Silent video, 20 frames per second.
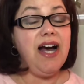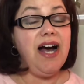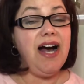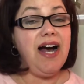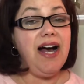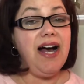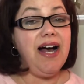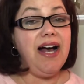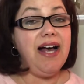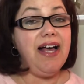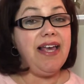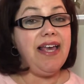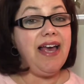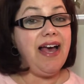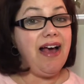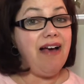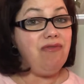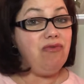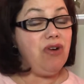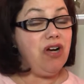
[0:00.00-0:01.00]
I
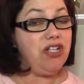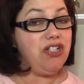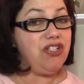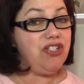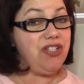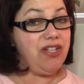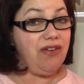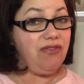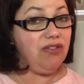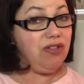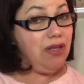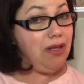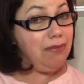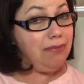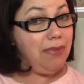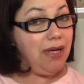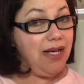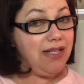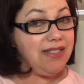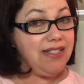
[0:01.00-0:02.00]
have watched several
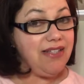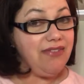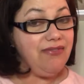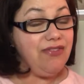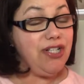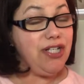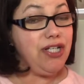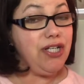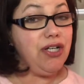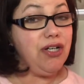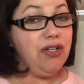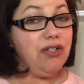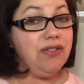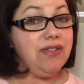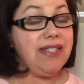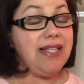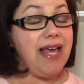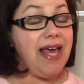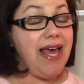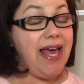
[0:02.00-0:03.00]
unboxing
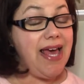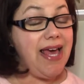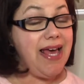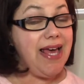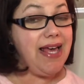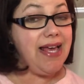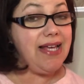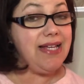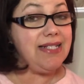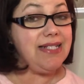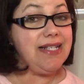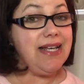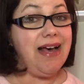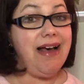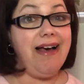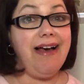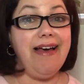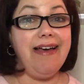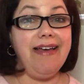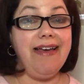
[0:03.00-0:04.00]
videos and
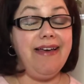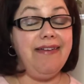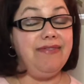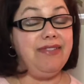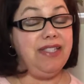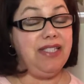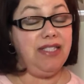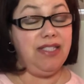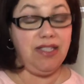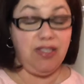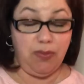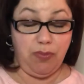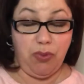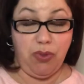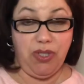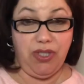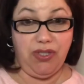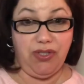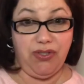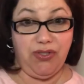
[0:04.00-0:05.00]
I have seen
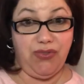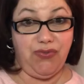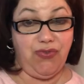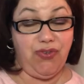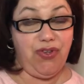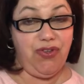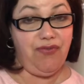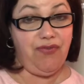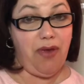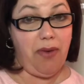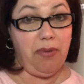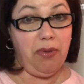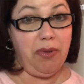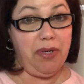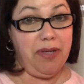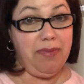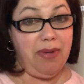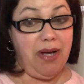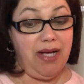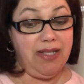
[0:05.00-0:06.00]
spoilers for the
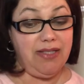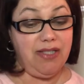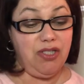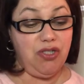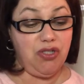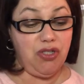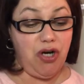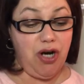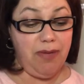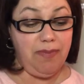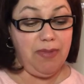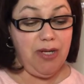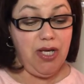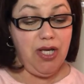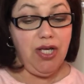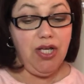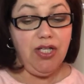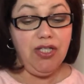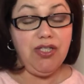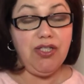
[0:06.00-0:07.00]
February Boxycharm.
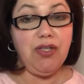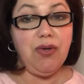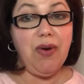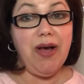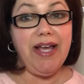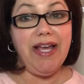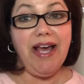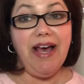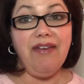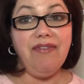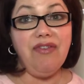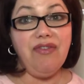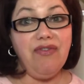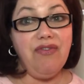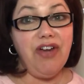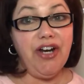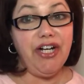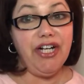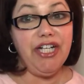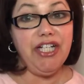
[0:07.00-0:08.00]
So I have a
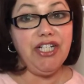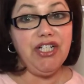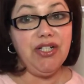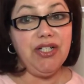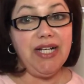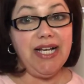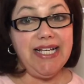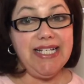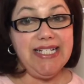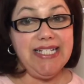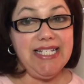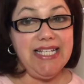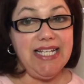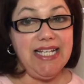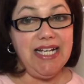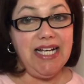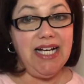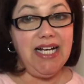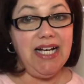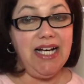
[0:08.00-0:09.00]
very good
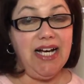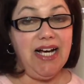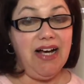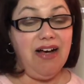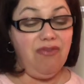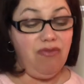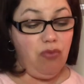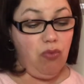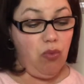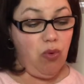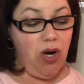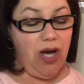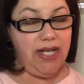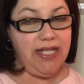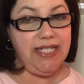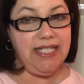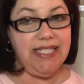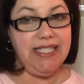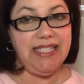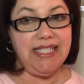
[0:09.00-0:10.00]
idea of
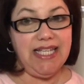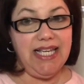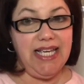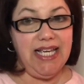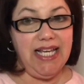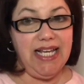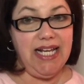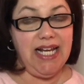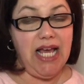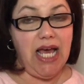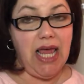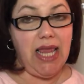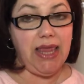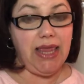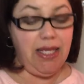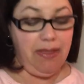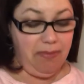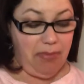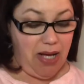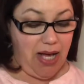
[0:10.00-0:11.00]
what is in
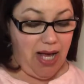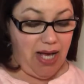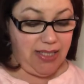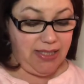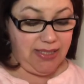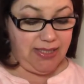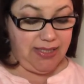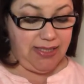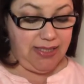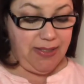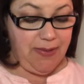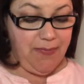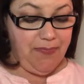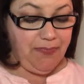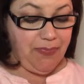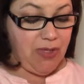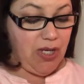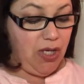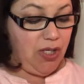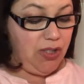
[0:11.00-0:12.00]
the box.
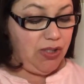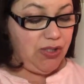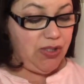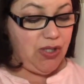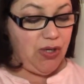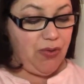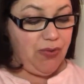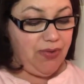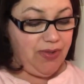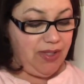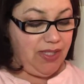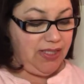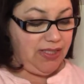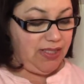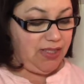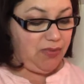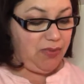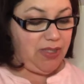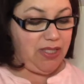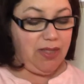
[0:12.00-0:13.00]
So this
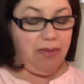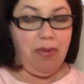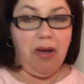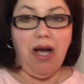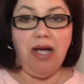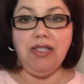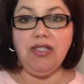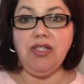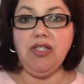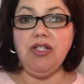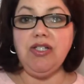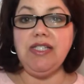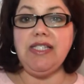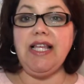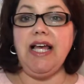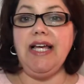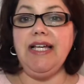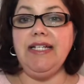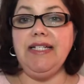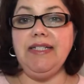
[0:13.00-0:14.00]
is what the box looks
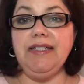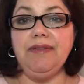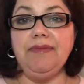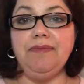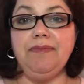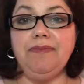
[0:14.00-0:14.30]
like.